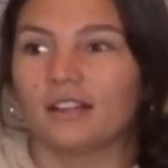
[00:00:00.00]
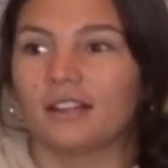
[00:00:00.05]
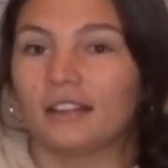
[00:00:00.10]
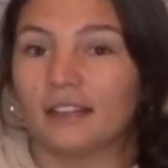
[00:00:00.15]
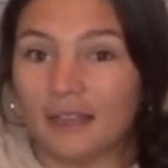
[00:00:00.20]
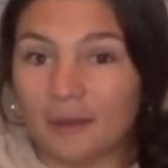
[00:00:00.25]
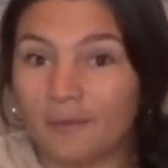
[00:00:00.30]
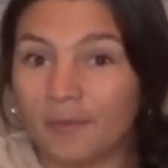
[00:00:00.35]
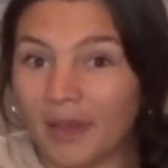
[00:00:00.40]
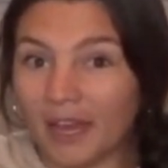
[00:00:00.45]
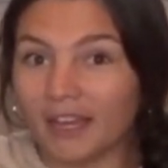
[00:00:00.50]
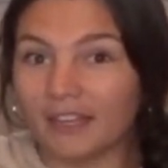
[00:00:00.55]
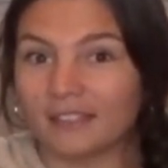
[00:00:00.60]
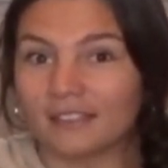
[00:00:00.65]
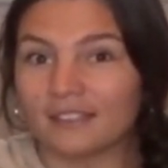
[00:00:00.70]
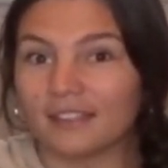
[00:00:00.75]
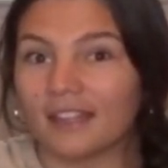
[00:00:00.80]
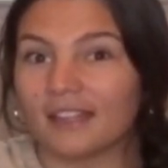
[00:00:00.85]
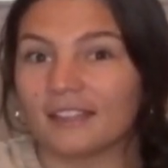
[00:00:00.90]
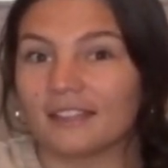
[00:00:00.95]

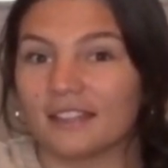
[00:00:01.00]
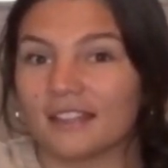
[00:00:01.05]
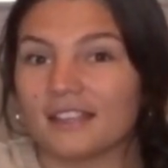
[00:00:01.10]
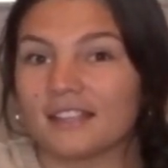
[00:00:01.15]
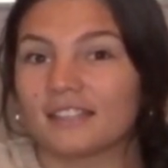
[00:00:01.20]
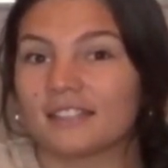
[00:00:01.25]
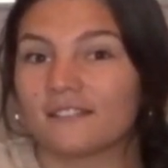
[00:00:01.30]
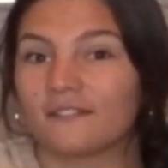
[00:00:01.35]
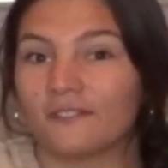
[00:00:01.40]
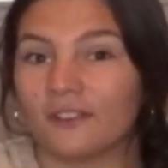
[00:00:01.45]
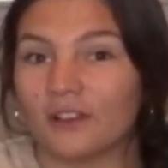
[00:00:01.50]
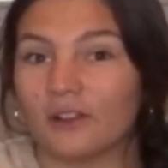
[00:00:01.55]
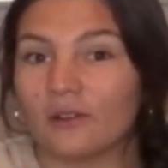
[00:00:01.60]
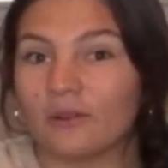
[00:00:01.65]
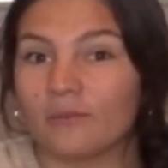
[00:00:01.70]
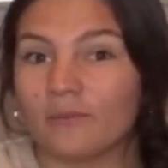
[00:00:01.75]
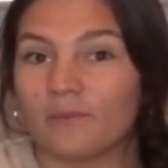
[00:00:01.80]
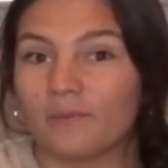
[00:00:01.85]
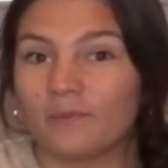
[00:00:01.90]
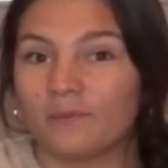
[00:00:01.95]
impact that this
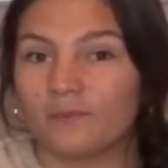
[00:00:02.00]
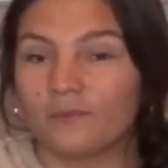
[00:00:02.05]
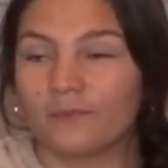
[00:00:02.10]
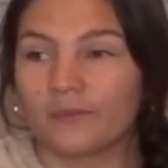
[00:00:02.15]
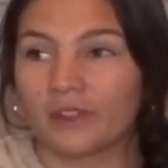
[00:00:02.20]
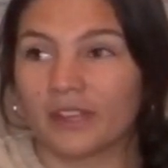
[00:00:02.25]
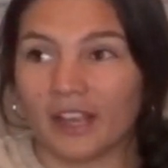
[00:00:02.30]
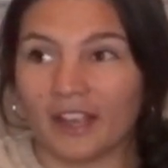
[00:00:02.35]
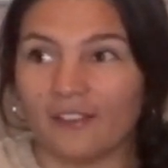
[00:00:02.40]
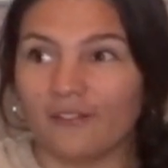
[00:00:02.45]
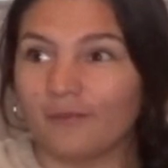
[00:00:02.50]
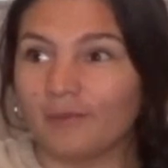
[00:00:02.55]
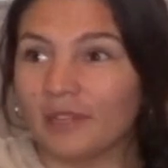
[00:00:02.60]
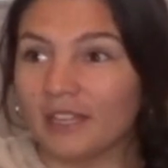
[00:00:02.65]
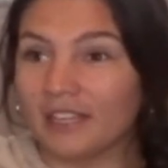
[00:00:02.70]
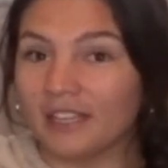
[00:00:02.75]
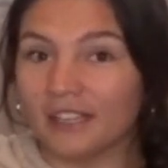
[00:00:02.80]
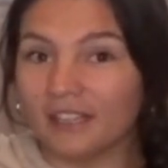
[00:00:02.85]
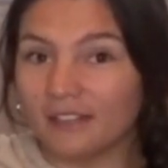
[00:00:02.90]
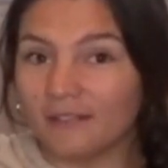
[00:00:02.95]
film gave
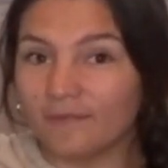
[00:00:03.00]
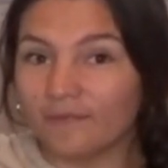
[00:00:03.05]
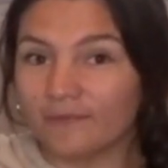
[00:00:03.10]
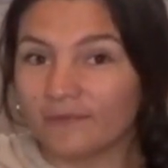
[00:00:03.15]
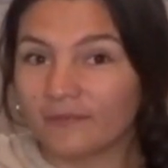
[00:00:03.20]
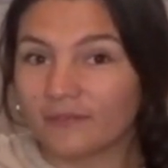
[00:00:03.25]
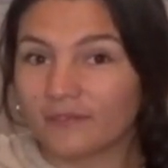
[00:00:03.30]
me,